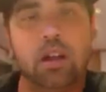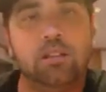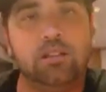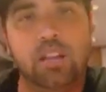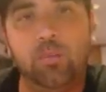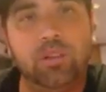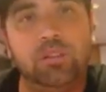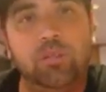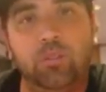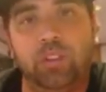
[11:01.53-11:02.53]
Just keep it
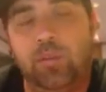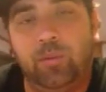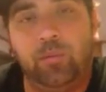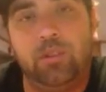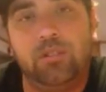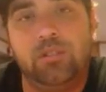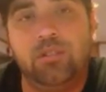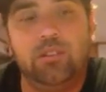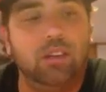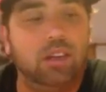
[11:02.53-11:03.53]
simple, keep it
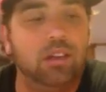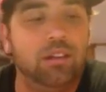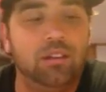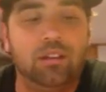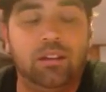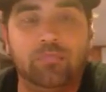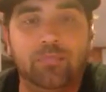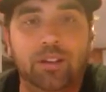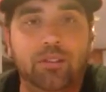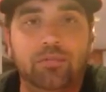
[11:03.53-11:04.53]
personal, and um,
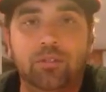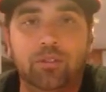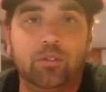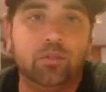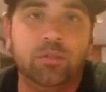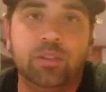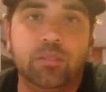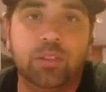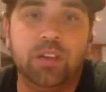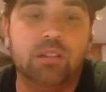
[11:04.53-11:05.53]
you know, don't do too
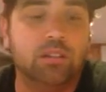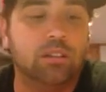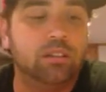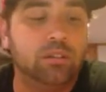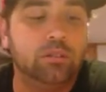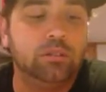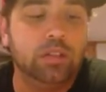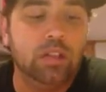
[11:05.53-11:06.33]
much BSing. So,